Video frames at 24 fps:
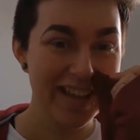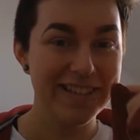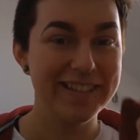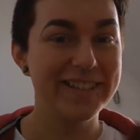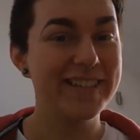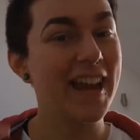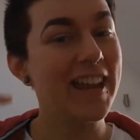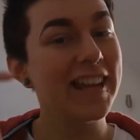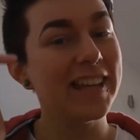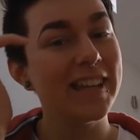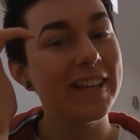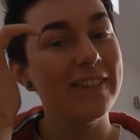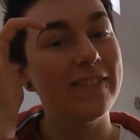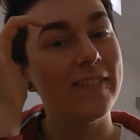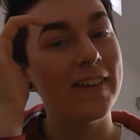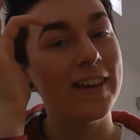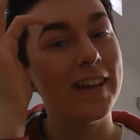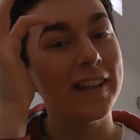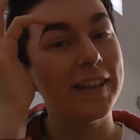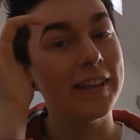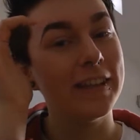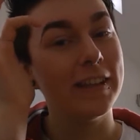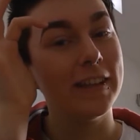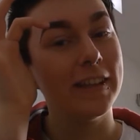Gently
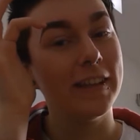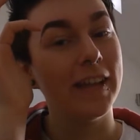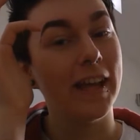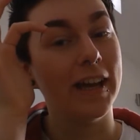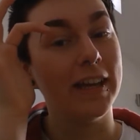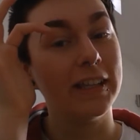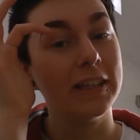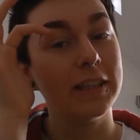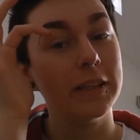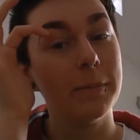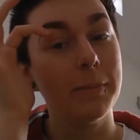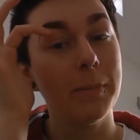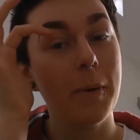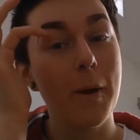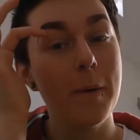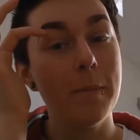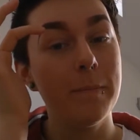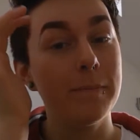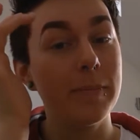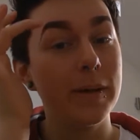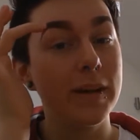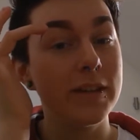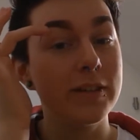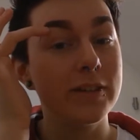fill in like the
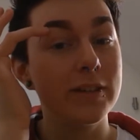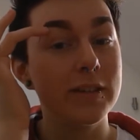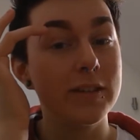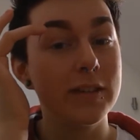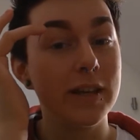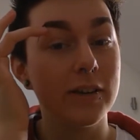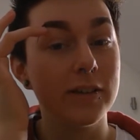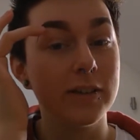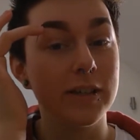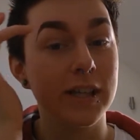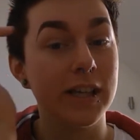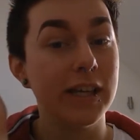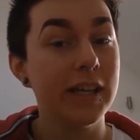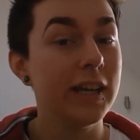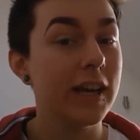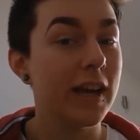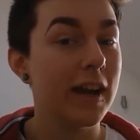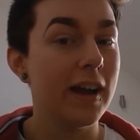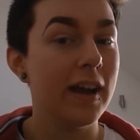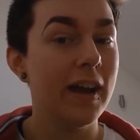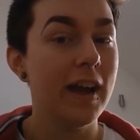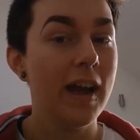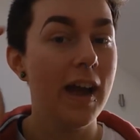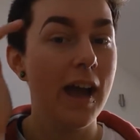bottom bit just down to
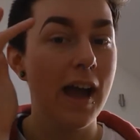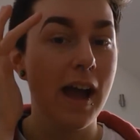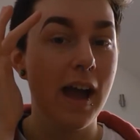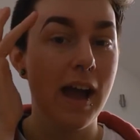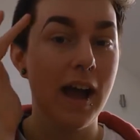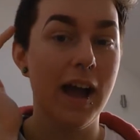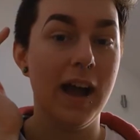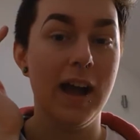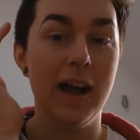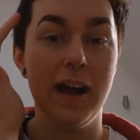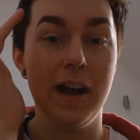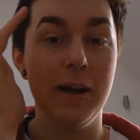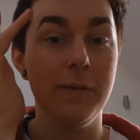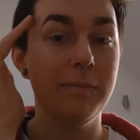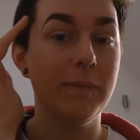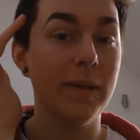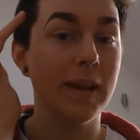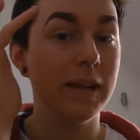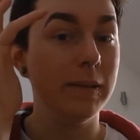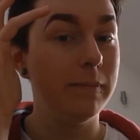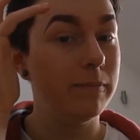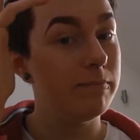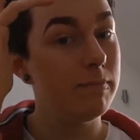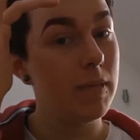here,
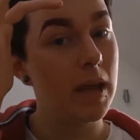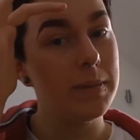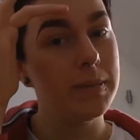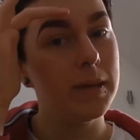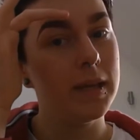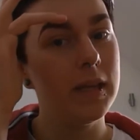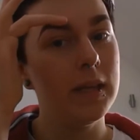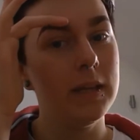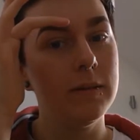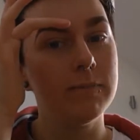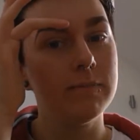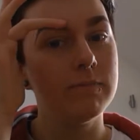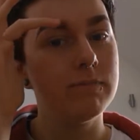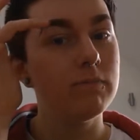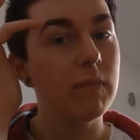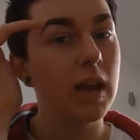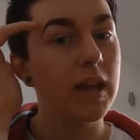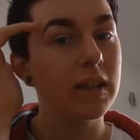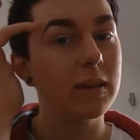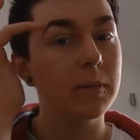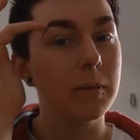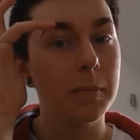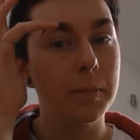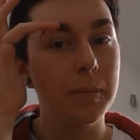maybe
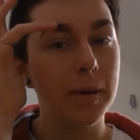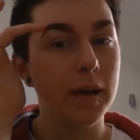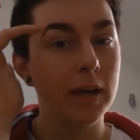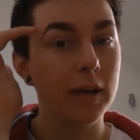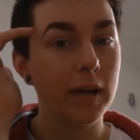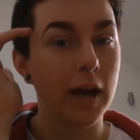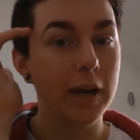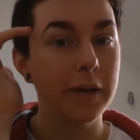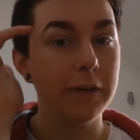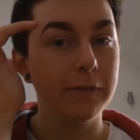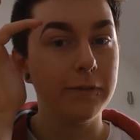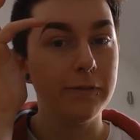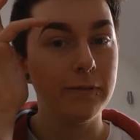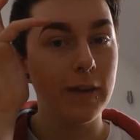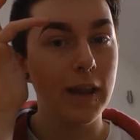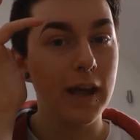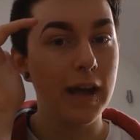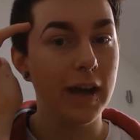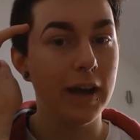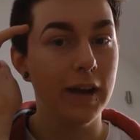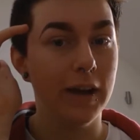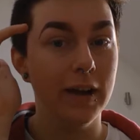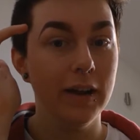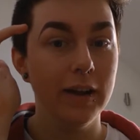make them a bit kind of
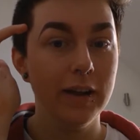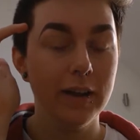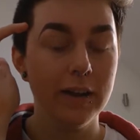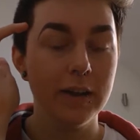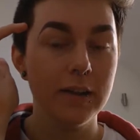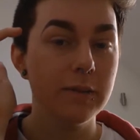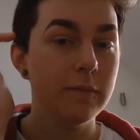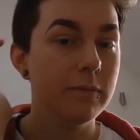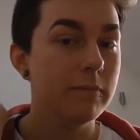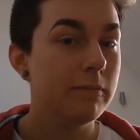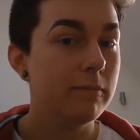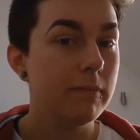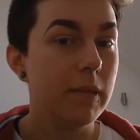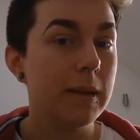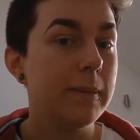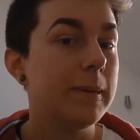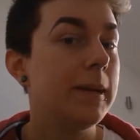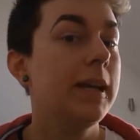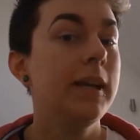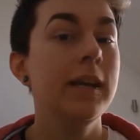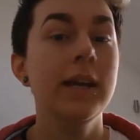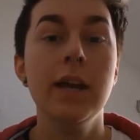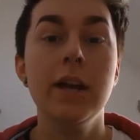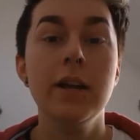flatter.
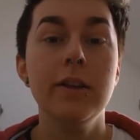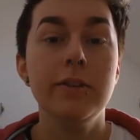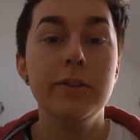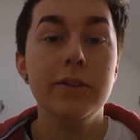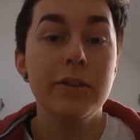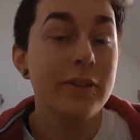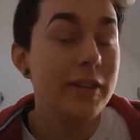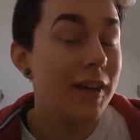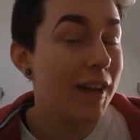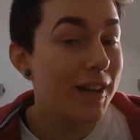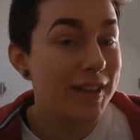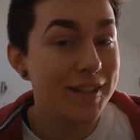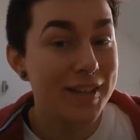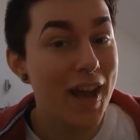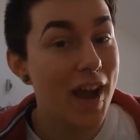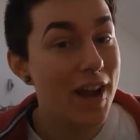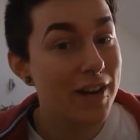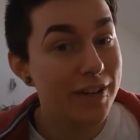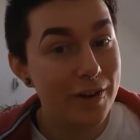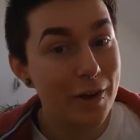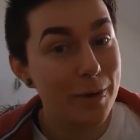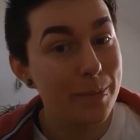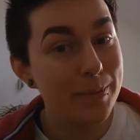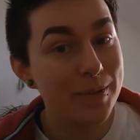Maybe do the
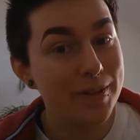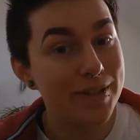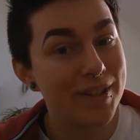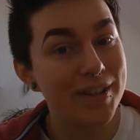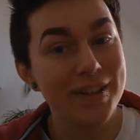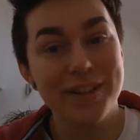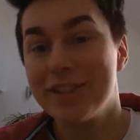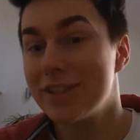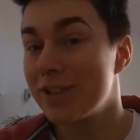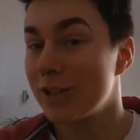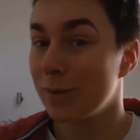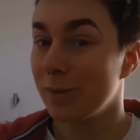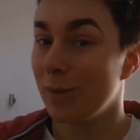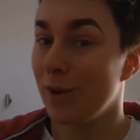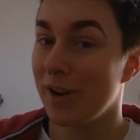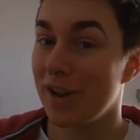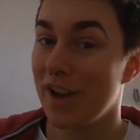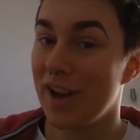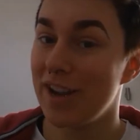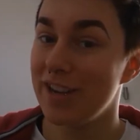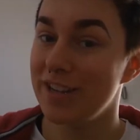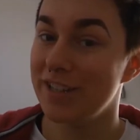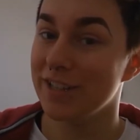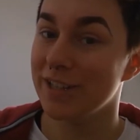exact opposite to what
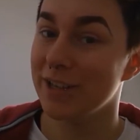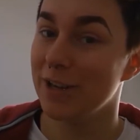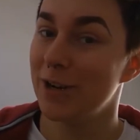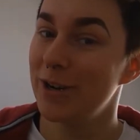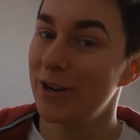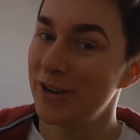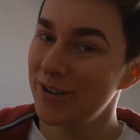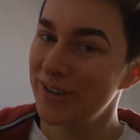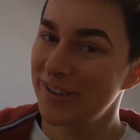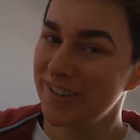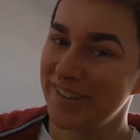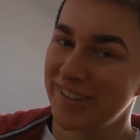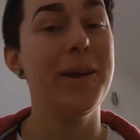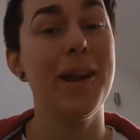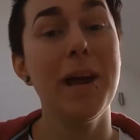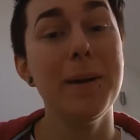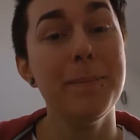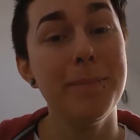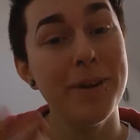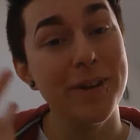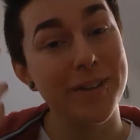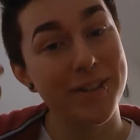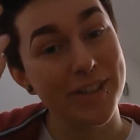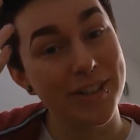I do. I mean, I
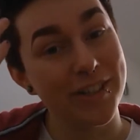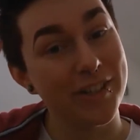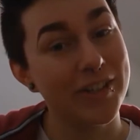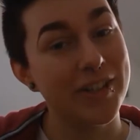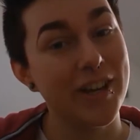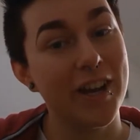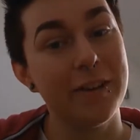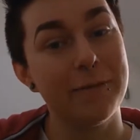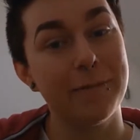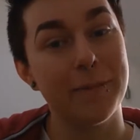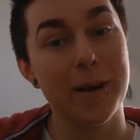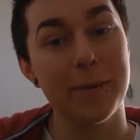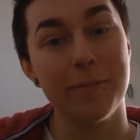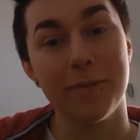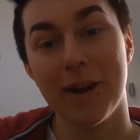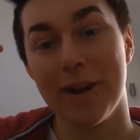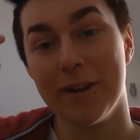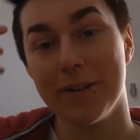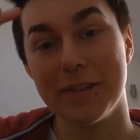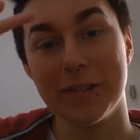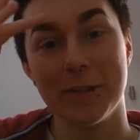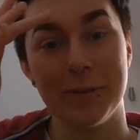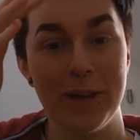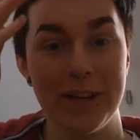personally shave my
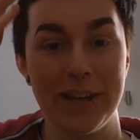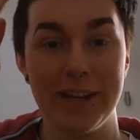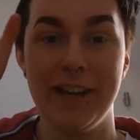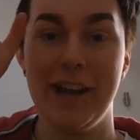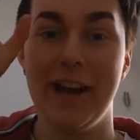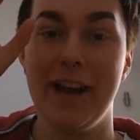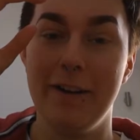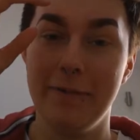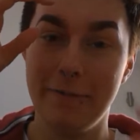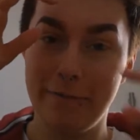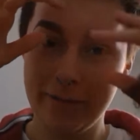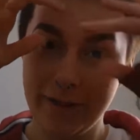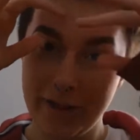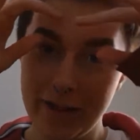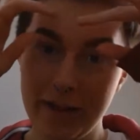brows so I can have